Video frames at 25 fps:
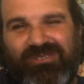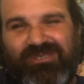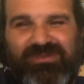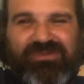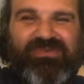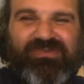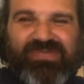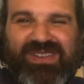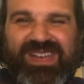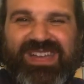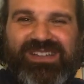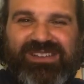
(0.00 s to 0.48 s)

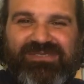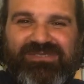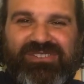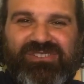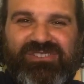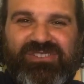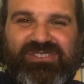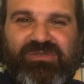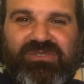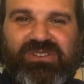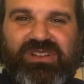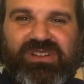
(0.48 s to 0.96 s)
fit if you
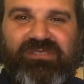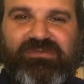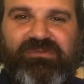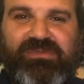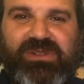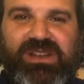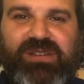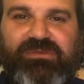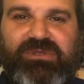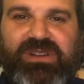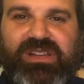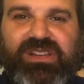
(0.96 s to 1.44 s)
do enough.
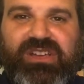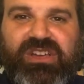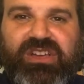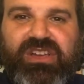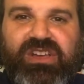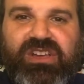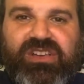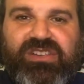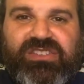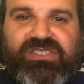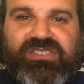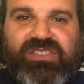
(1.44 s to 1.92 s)
But anyway,
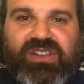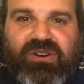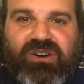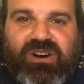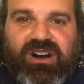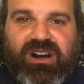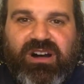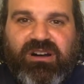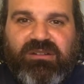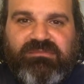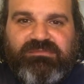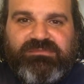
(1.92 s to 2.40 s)
so,
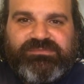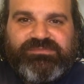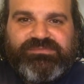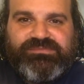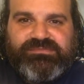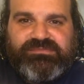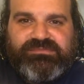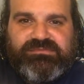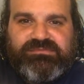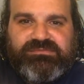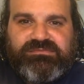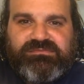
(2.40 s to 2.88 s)
um,
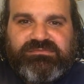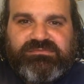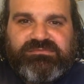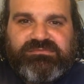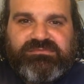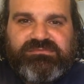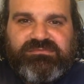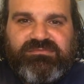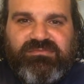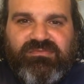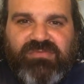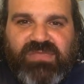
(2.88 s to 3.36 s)

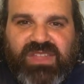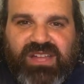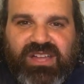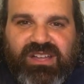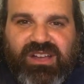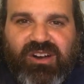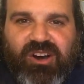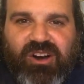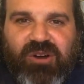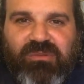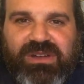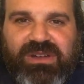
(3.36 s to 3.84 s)

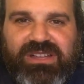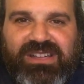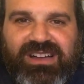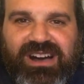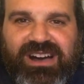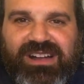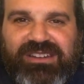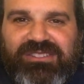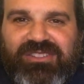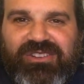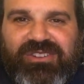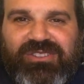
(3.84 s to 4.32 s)
oh my
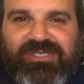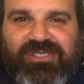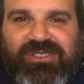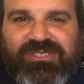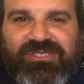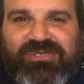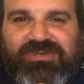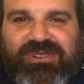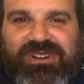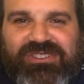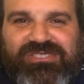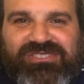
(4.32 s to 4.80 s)
god, look at all these
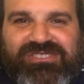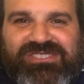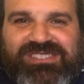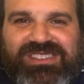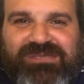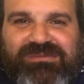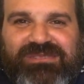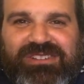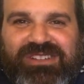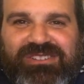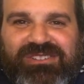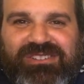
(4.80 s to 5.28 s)
questions
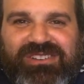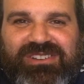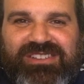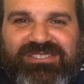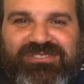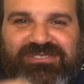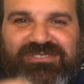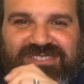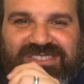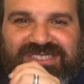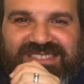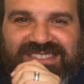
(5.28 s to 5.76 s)
coming in. You guys
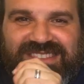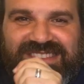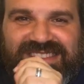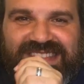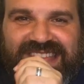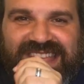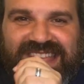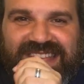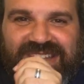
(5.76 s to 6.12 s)
are insane